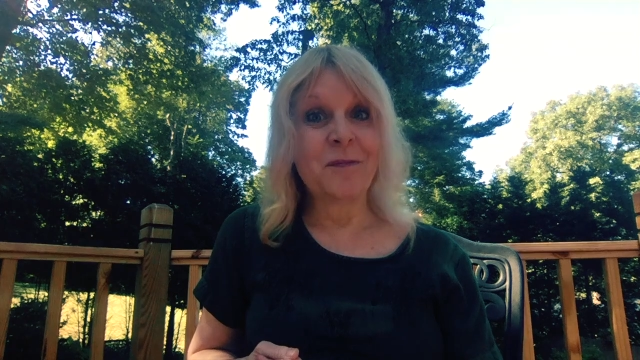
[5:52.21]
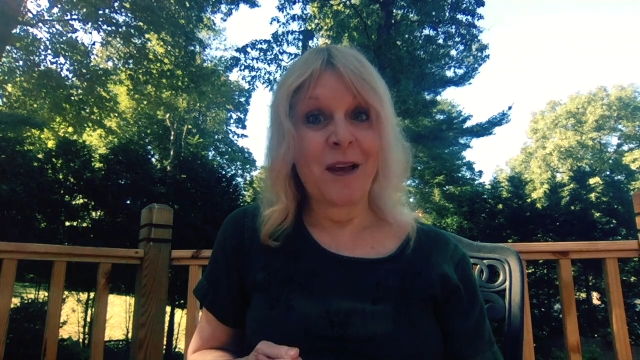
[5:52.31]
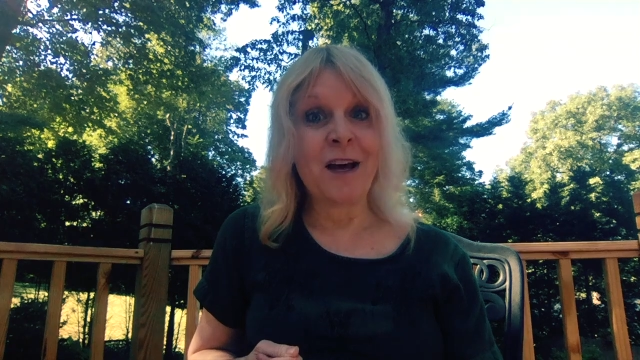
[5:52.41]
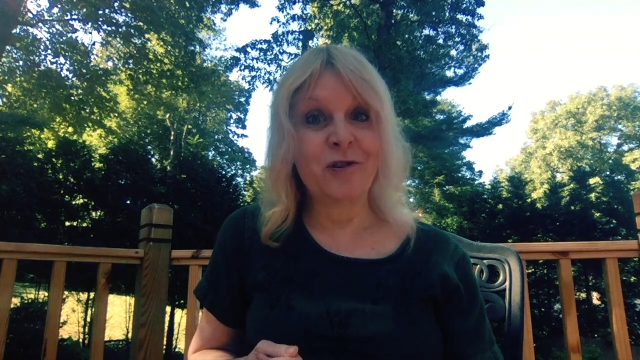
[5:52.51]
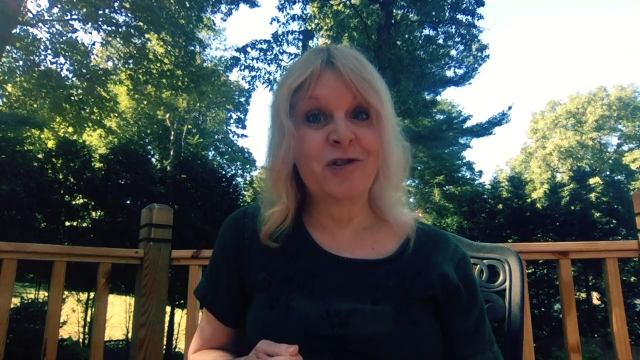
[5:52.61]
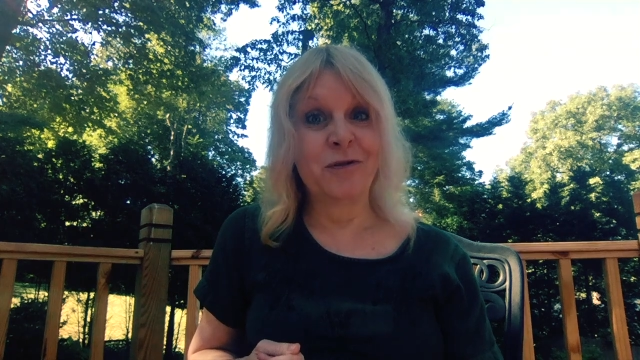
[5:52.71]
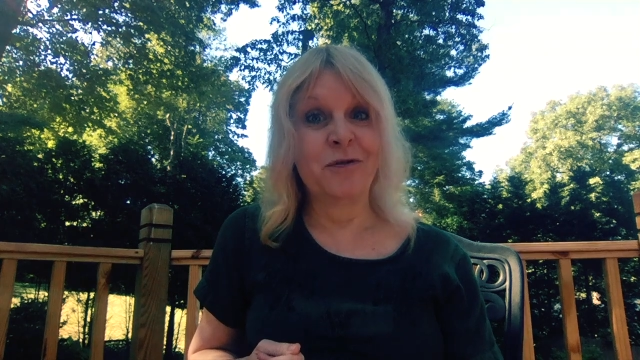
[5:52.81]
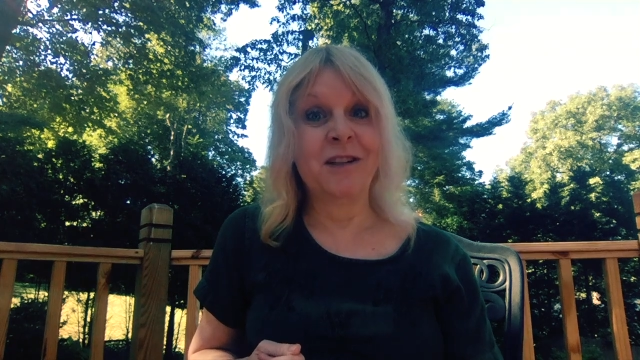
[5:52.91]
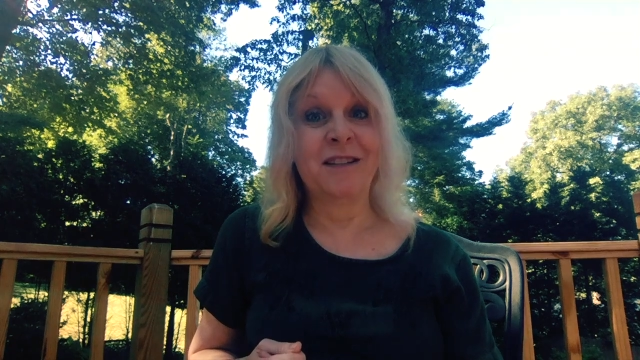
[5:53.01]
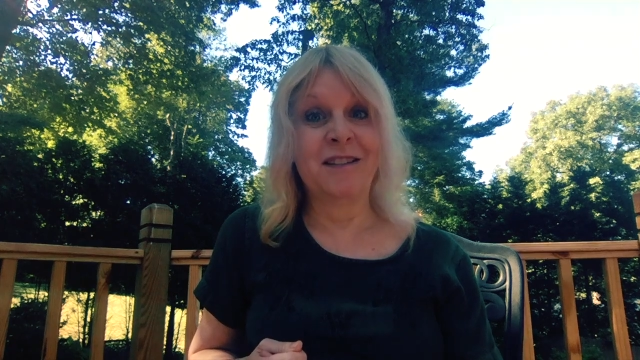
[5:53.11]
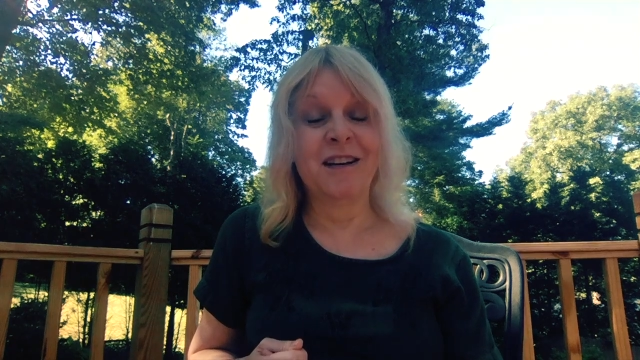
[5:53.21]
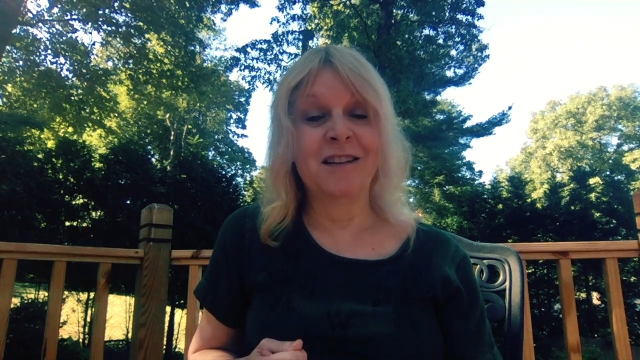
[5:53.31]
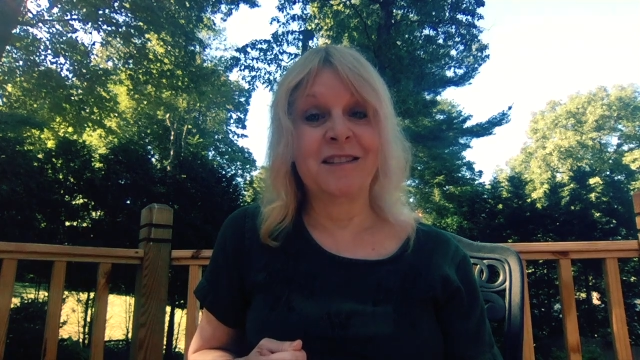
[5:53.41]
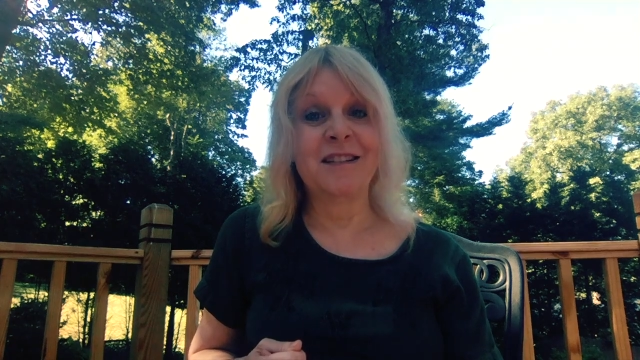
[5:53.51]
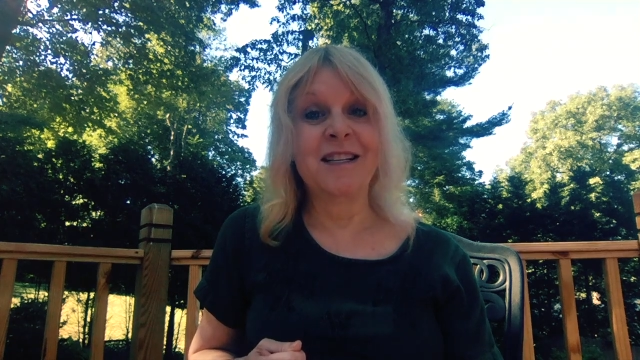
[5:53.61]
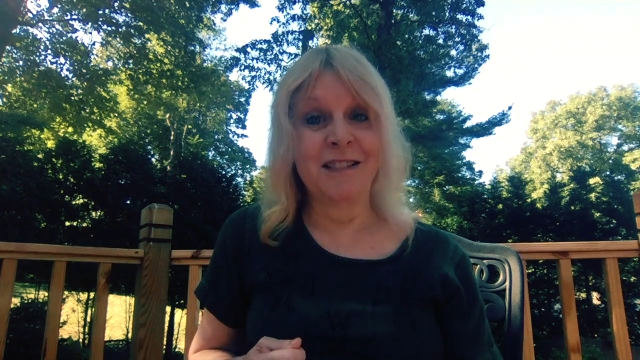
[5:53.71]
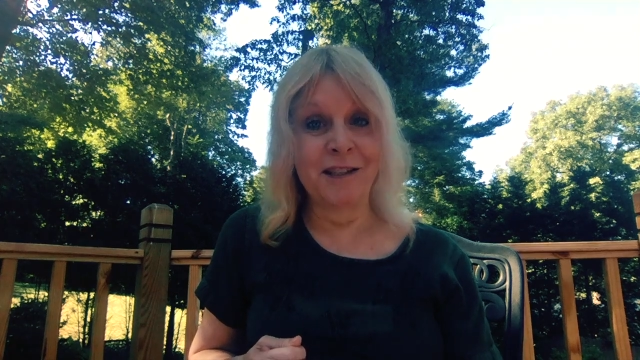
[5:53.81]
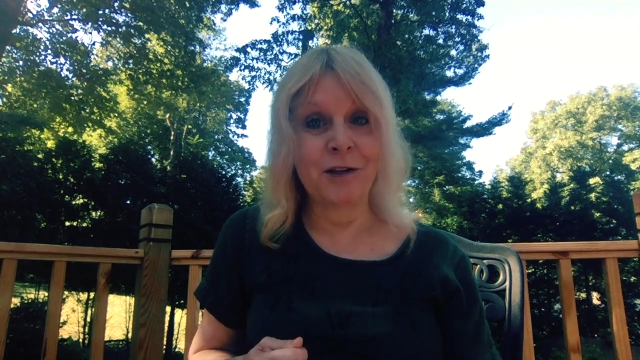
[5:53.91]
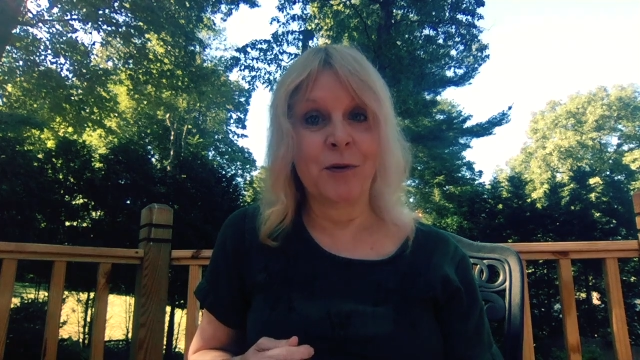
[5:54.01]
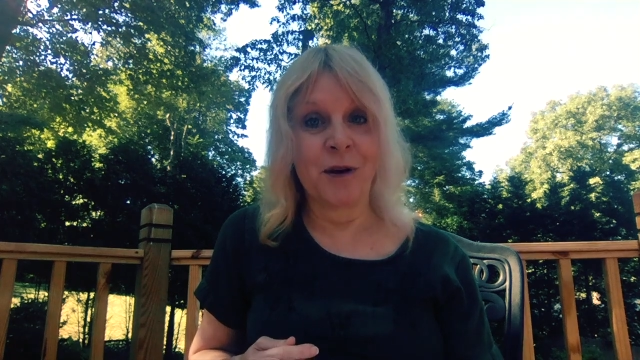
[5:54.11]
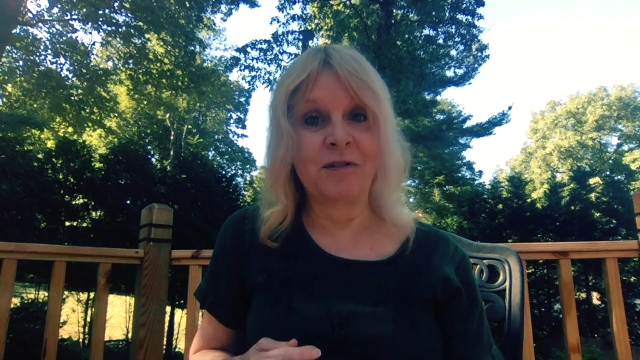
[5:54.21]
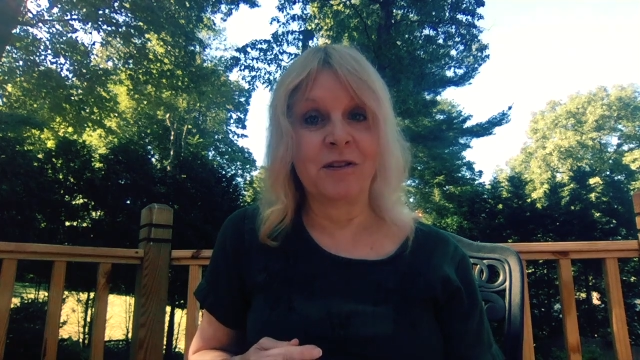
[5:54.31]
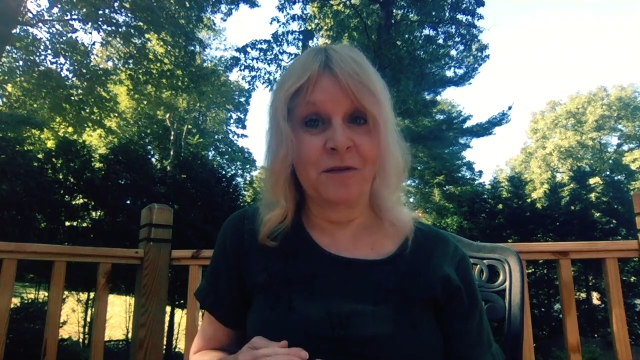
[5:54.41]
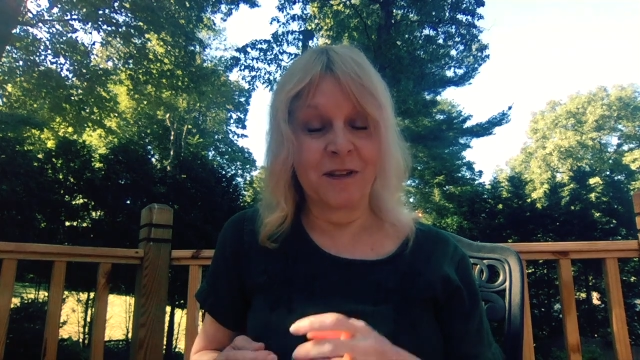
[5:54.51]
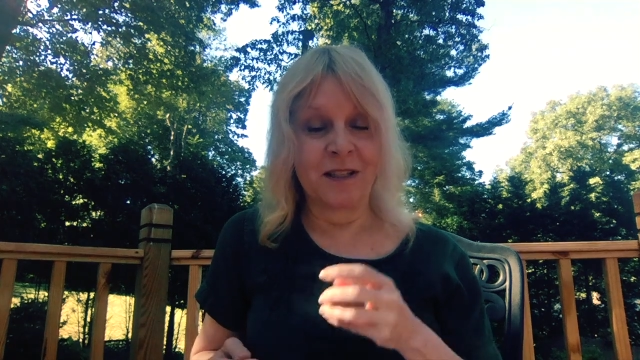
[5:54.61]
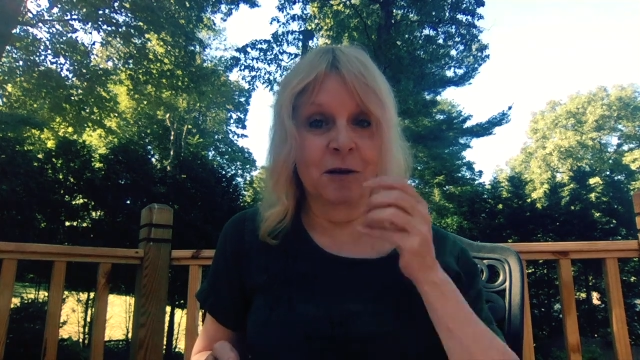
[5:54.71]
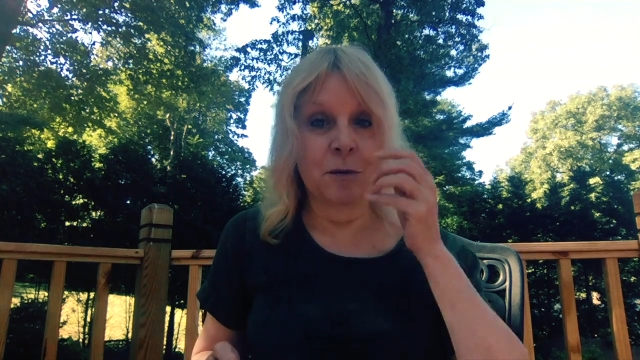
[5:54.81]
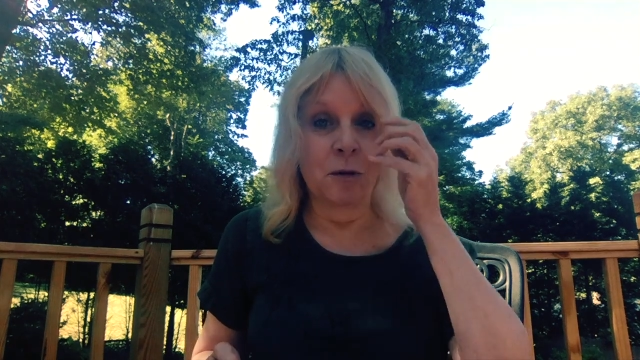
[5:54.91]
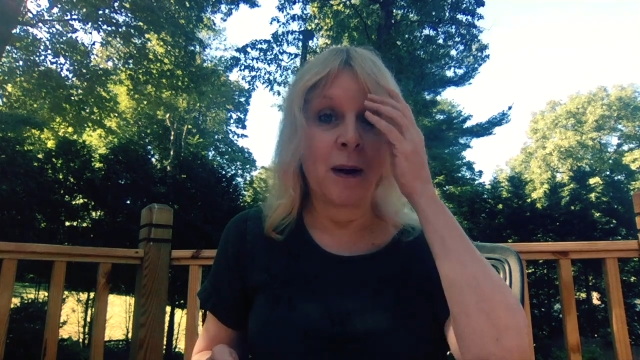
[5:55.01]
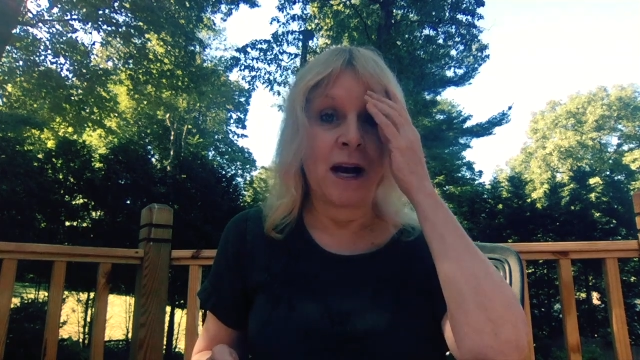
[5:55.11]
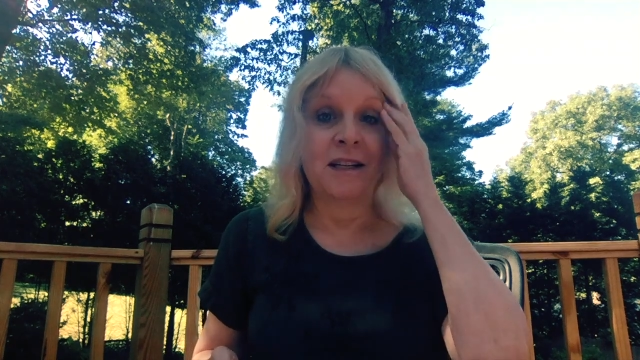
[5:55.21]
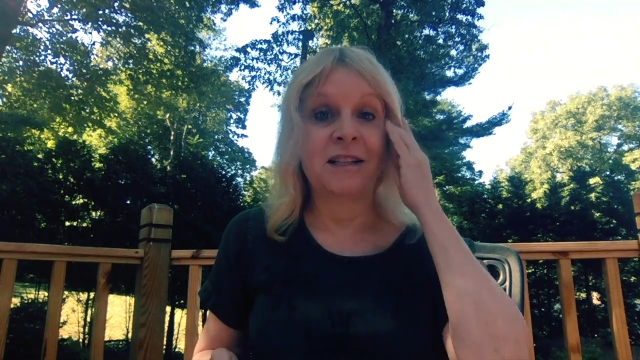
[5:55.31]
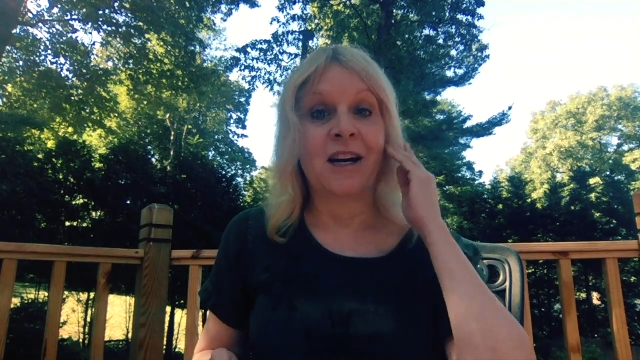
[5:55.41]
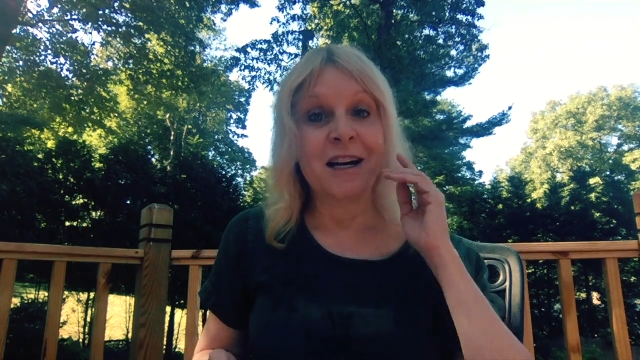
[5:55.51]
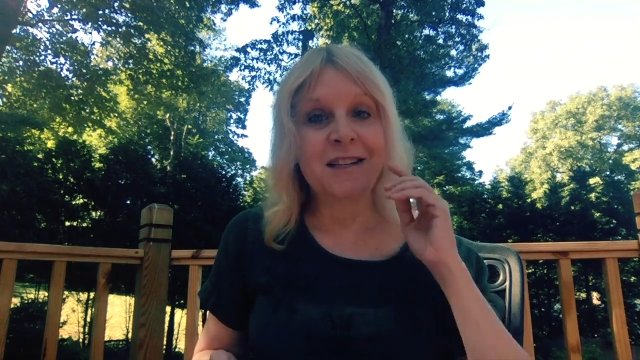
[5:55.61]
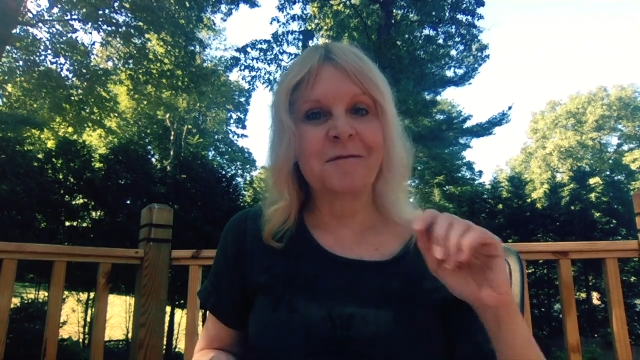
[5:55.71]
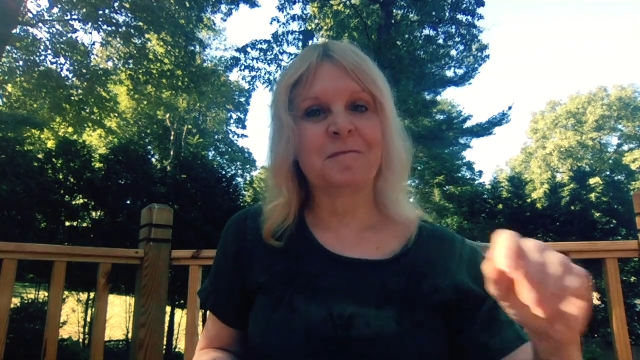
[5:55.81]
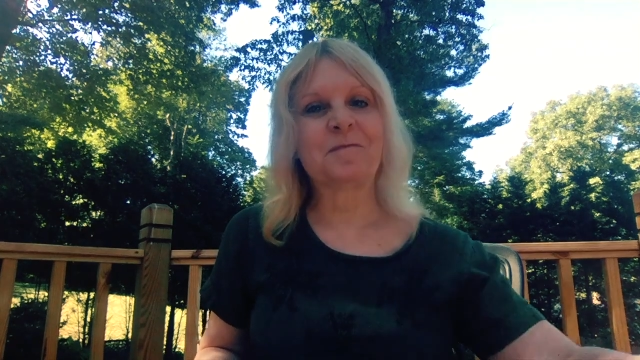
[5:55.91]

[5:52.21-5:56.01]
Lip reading: energy really does continue after the physical body dies.